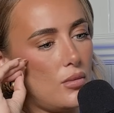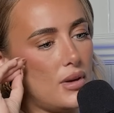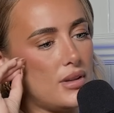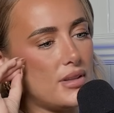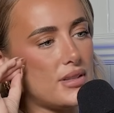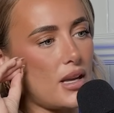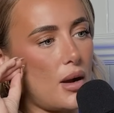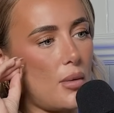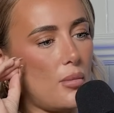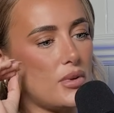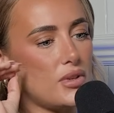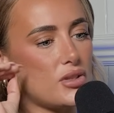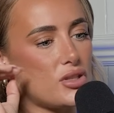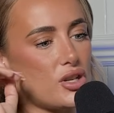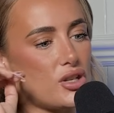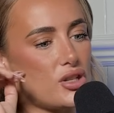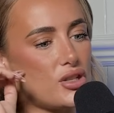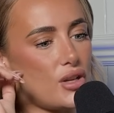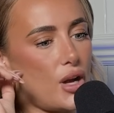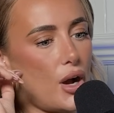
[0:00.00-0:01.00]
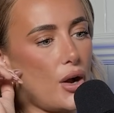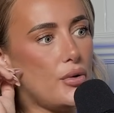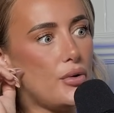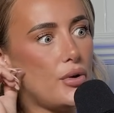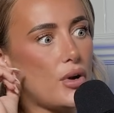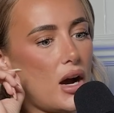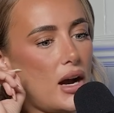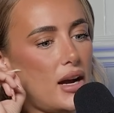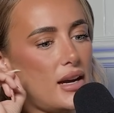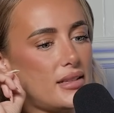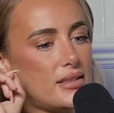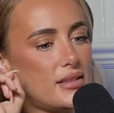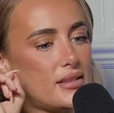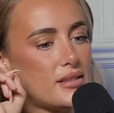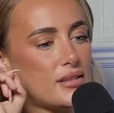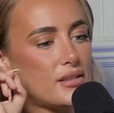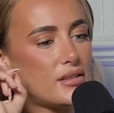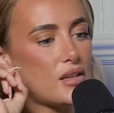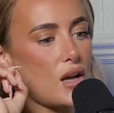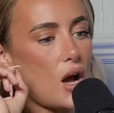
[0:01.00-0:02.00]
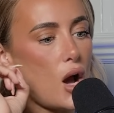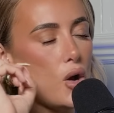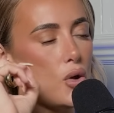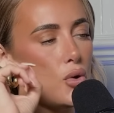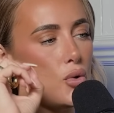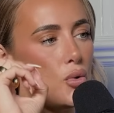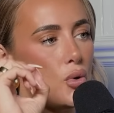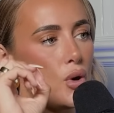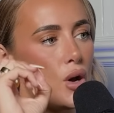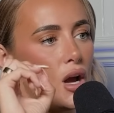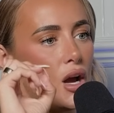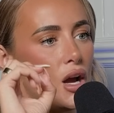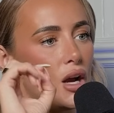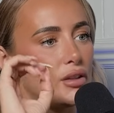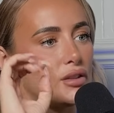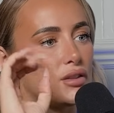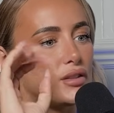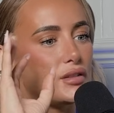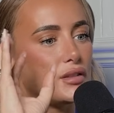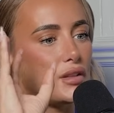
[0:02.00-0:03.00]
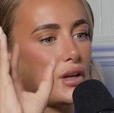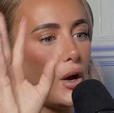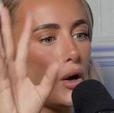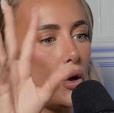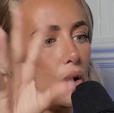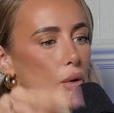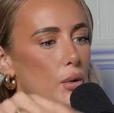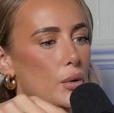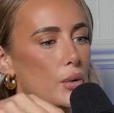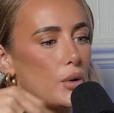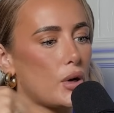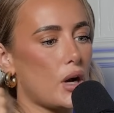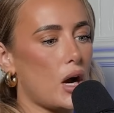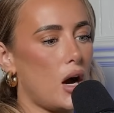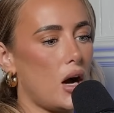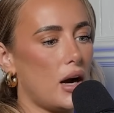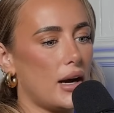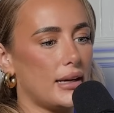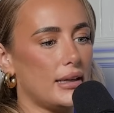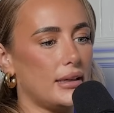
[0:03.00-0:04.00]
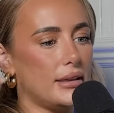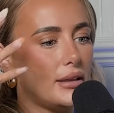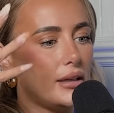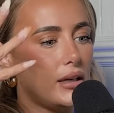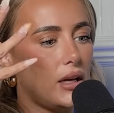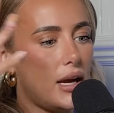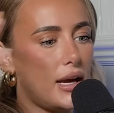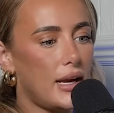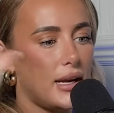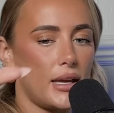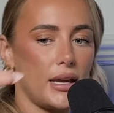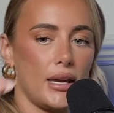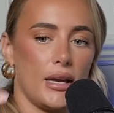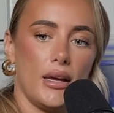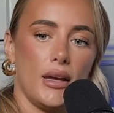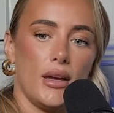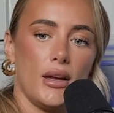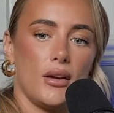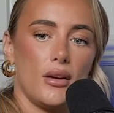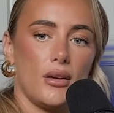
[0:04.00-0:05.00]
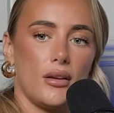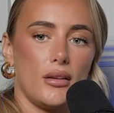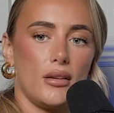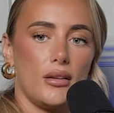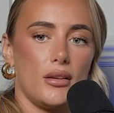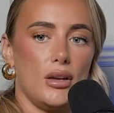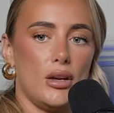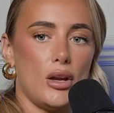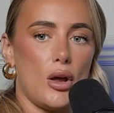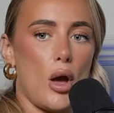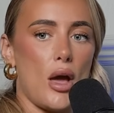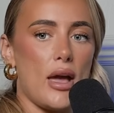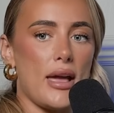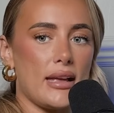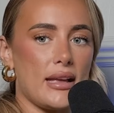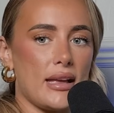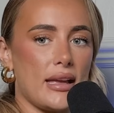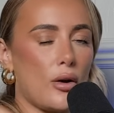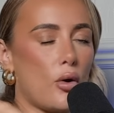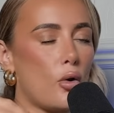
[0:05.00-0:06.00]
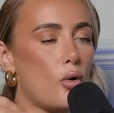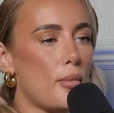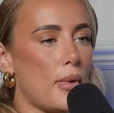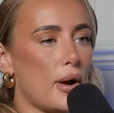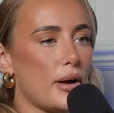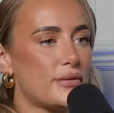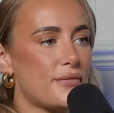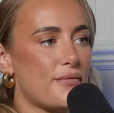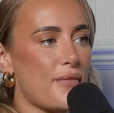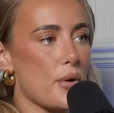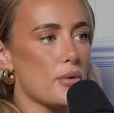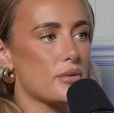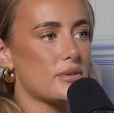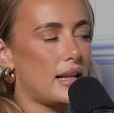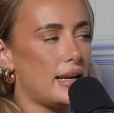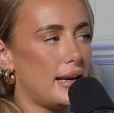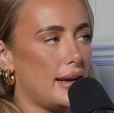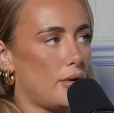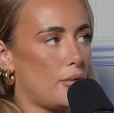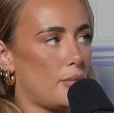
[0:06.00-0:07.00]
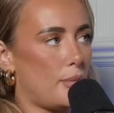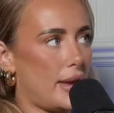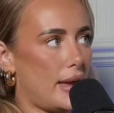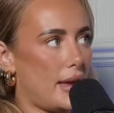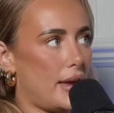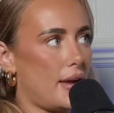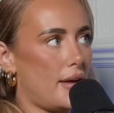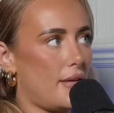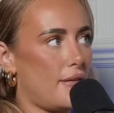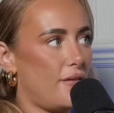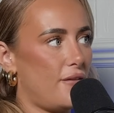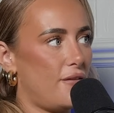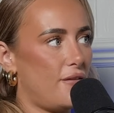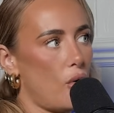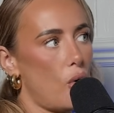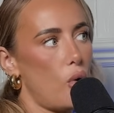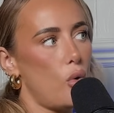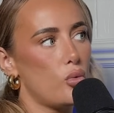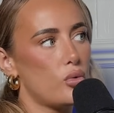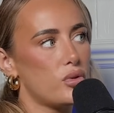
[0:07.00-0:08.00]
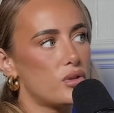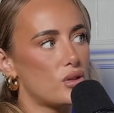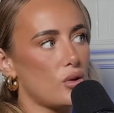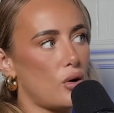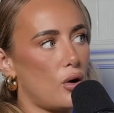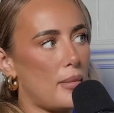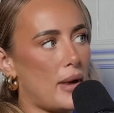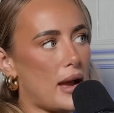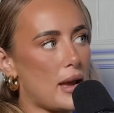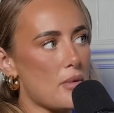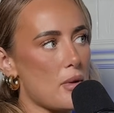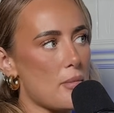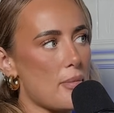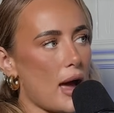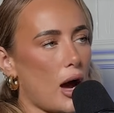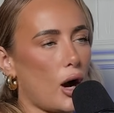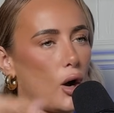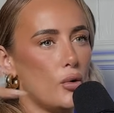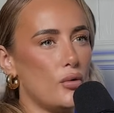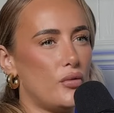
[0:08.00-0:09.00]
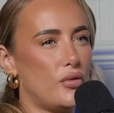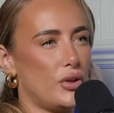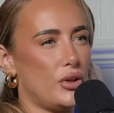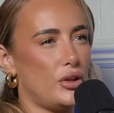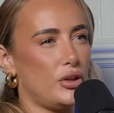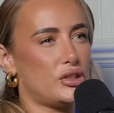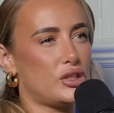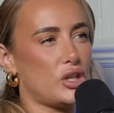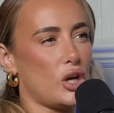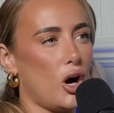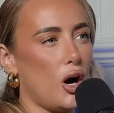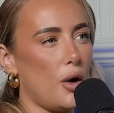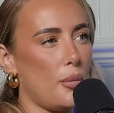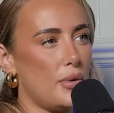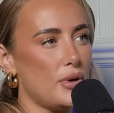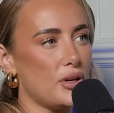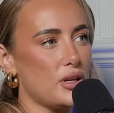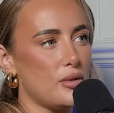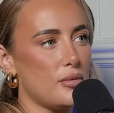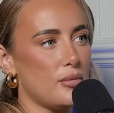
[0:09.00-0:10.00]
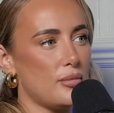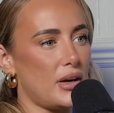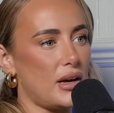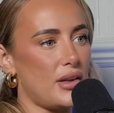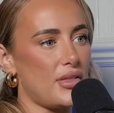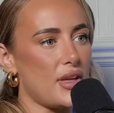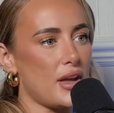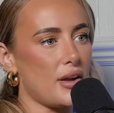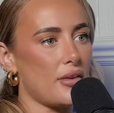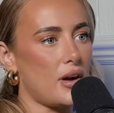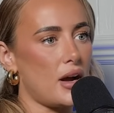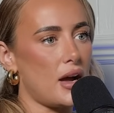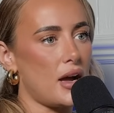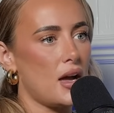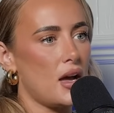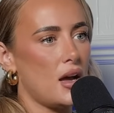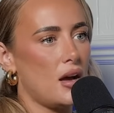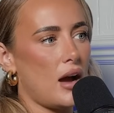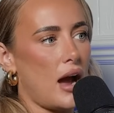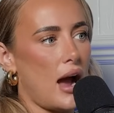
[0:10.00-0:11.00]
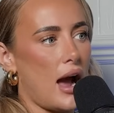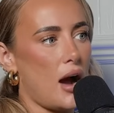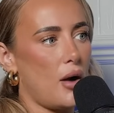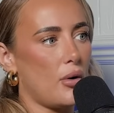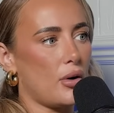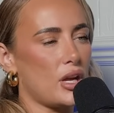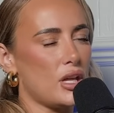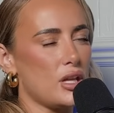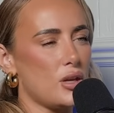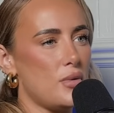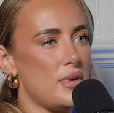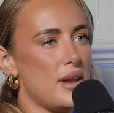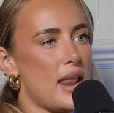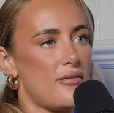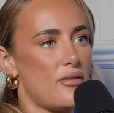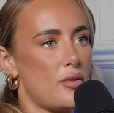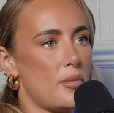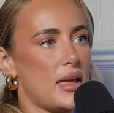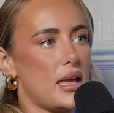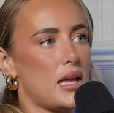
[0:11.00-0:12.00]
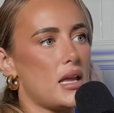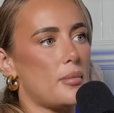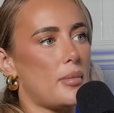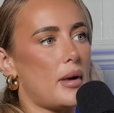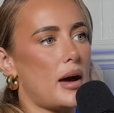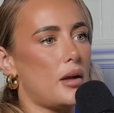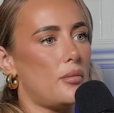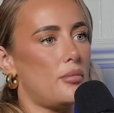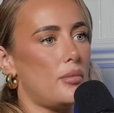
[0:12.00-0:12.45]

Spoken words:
when someone's just so nice and so kind and like, you know, it almost feels a little bit false or maybe a bit over the top, and you might think, like, how can you never be in a bad